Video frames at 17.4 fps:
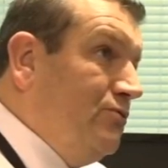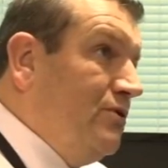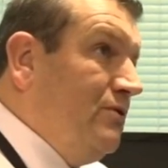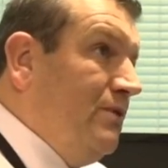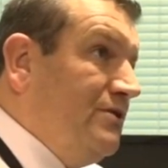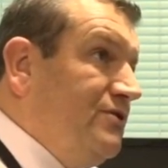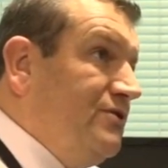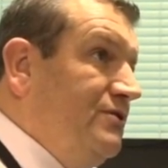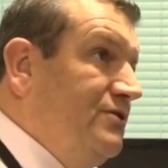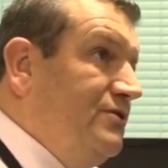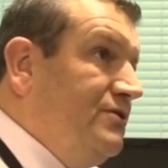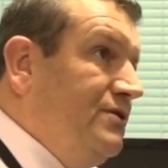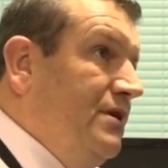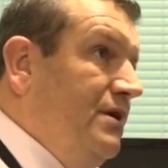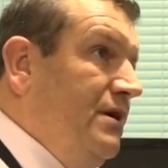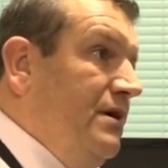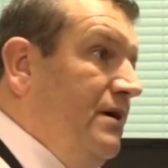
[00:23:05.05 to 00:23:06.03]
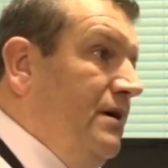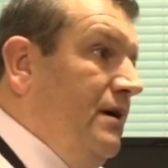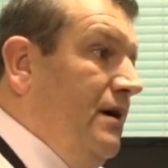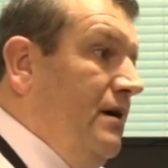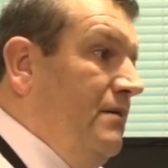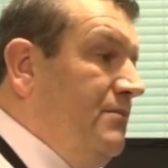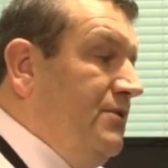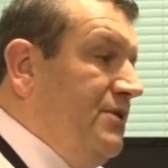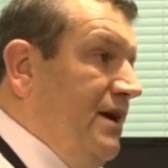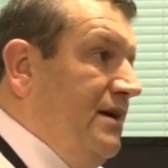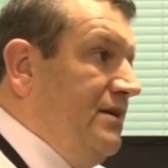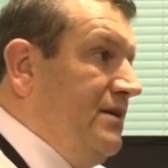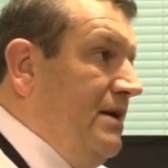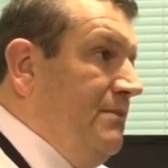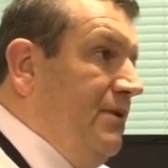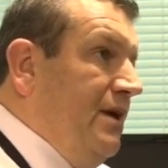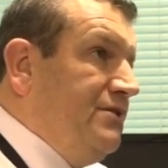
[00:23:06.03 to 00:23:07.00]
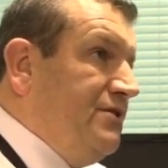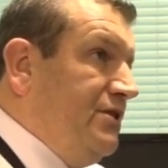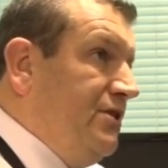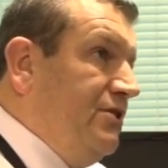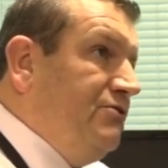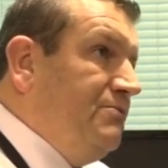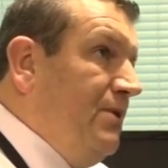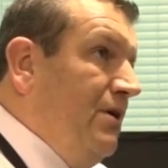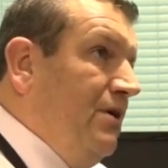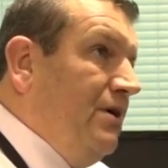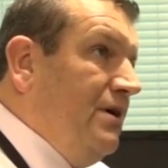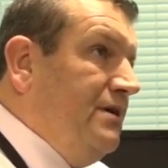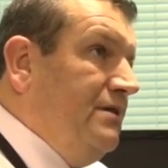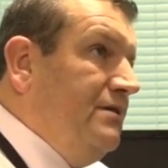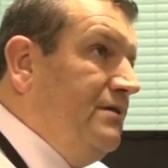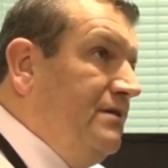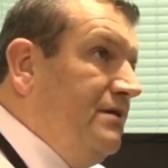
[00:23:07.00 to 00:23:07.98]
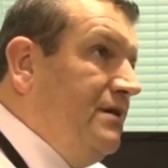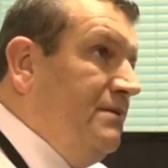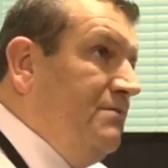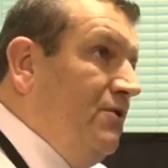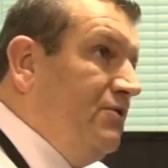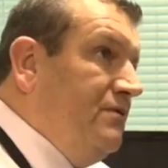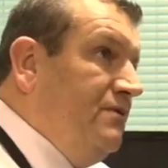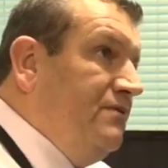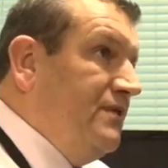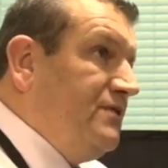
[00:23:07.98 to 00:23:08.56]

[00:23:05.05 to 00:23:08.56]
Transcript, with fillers: all the questions, um, but it, had, it, plays a huge part in, in modern